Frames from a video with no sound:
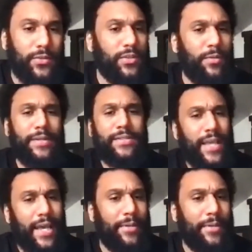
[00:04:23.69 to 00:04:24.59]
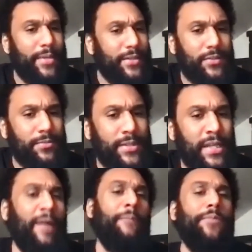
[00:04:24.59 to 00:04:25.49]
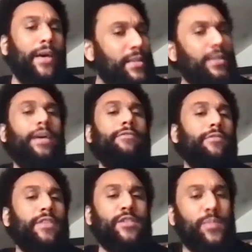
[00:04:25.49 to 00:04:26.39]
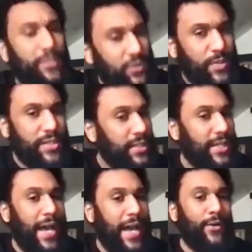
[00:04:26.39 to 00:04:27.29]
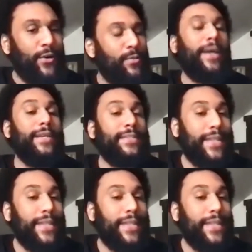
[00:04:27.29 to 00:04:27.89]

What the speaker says: So many stabbed up instruments, nothing left of us but sweet Chicago rage.